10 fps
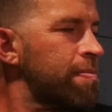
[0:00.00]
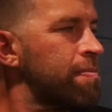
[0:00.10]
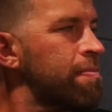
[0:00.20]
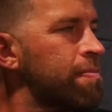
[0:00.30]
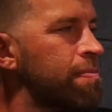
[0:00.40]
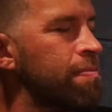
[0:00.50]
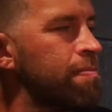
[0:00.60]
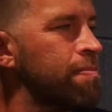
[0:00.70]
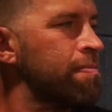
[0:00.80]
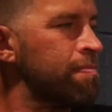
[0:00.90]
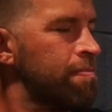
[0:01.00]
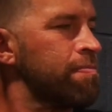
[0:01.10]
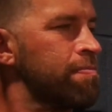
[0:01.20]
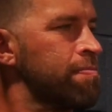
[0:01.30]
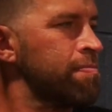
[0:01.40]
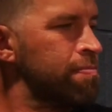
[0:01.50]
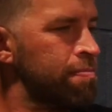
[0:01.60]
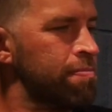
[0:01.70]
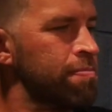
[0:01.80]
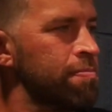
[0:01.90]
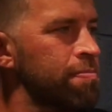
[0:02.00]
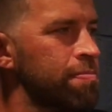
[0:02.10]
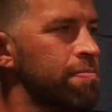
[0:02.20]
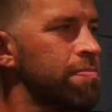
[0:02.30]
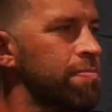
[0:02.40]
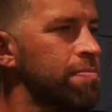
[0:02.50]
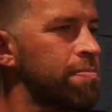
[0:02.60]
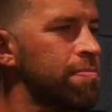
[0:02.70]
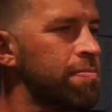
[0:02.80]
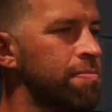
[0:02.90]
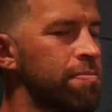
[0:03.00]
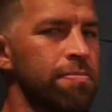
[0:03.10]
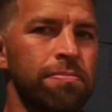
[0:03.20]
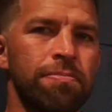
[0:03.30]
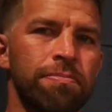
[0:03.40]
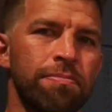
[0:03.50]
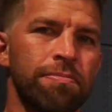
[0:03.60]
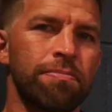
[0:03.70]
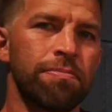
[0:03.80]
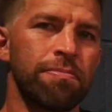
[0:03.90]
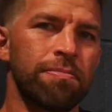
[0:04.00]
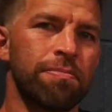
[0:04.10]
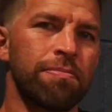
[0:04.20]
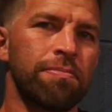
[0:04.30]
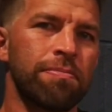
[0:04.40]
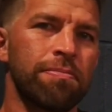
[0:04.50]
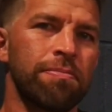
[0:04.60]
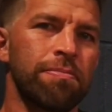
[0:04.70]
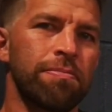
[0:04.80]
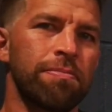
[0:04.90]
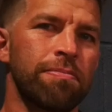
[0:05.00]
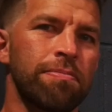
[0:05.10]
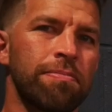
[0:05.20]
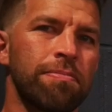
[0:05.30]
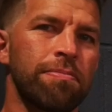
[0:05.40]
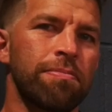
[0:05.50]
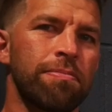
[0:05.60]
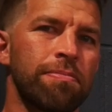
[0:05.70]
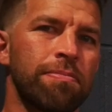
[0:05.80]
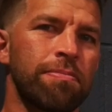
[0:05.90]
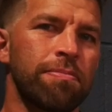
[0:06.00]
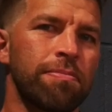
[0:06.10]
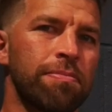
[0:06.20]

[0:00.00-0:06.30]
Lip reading: [no speech]